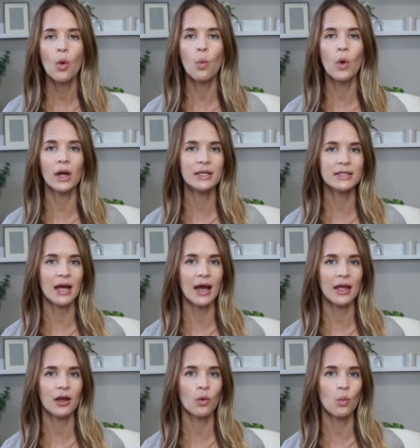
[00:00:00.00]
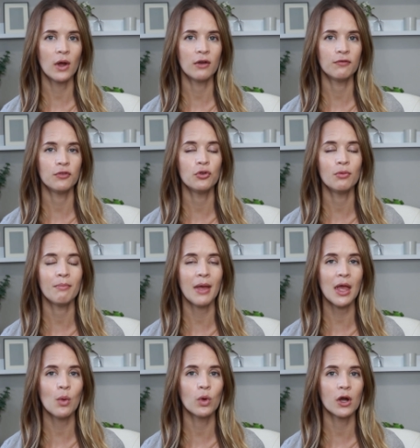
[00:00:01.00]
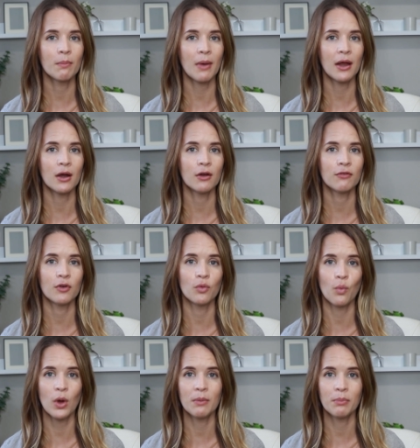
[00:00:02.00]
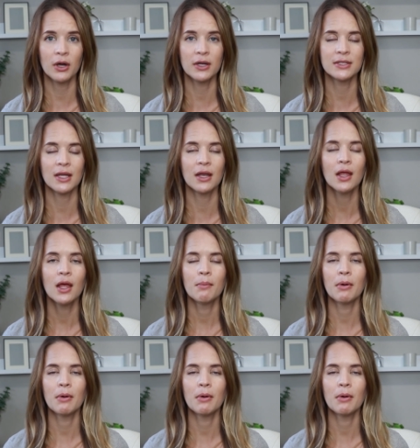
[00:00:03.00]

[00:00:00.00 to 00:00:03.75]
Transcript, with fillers: One diet or one food may work better for one person,